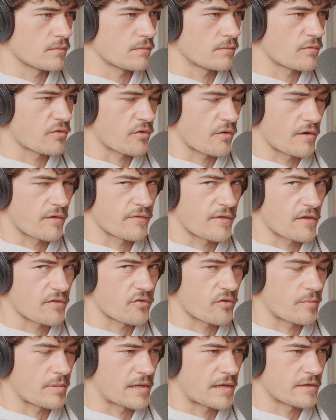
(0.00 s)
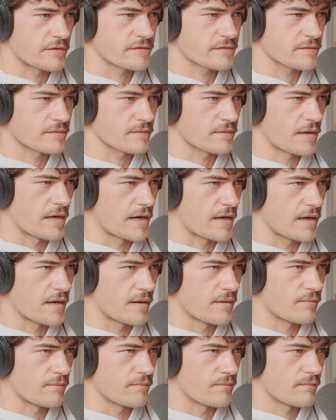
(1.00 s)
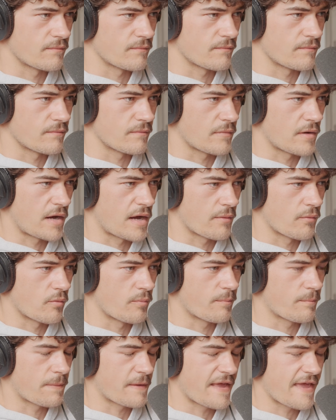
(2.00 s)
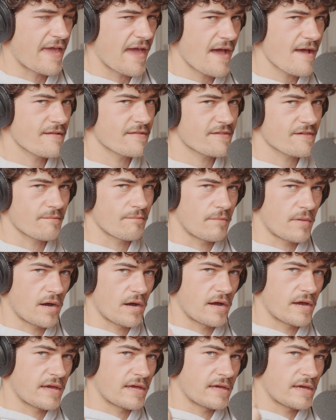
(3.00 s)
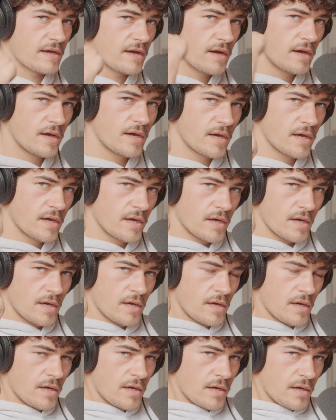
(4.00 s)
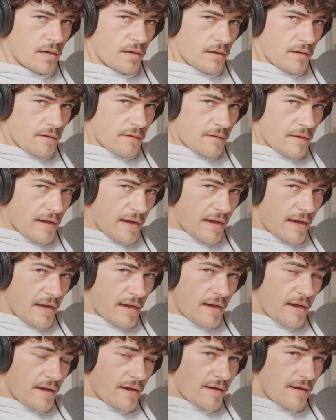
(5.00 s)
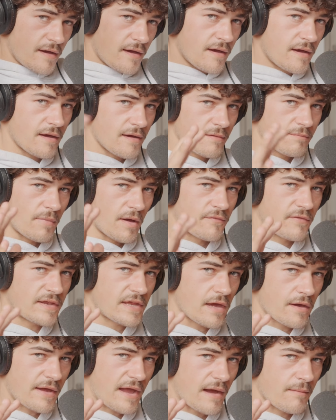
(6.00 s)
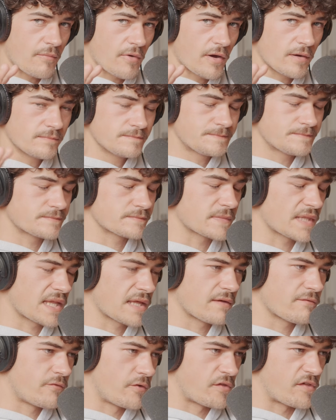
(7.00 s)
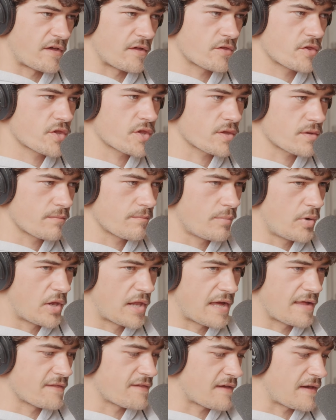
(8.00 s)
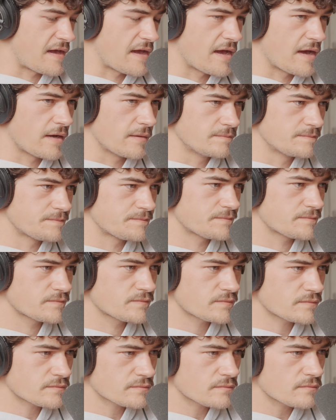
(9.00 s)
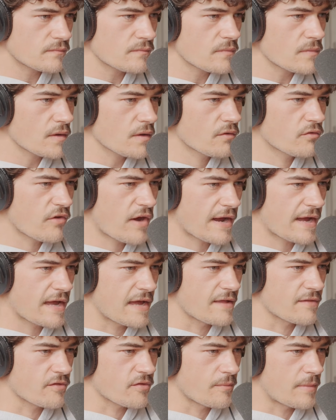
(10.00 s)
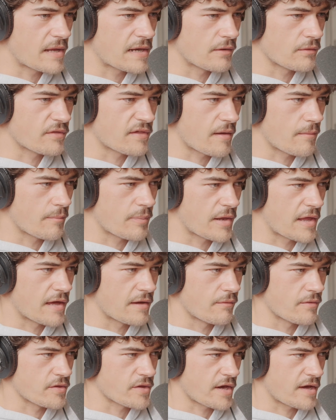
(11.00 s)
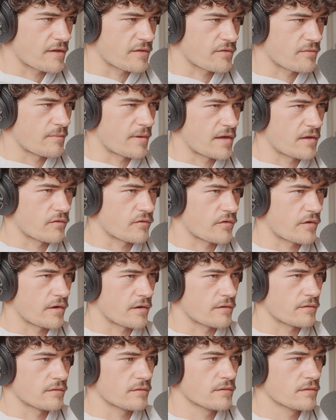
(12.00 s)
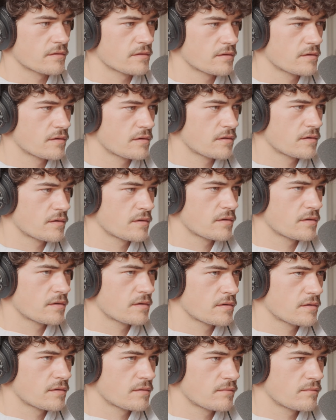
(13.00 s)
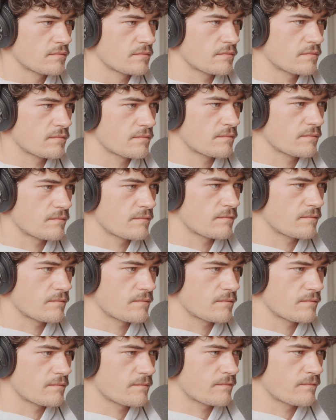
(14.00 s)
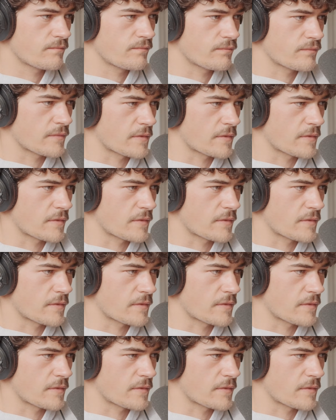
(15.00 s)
Sorry if that's super loud. I will get my my video camera footage, pull it into here, drag it into my little template, which has my intro. Well, hello YouTube, welcome.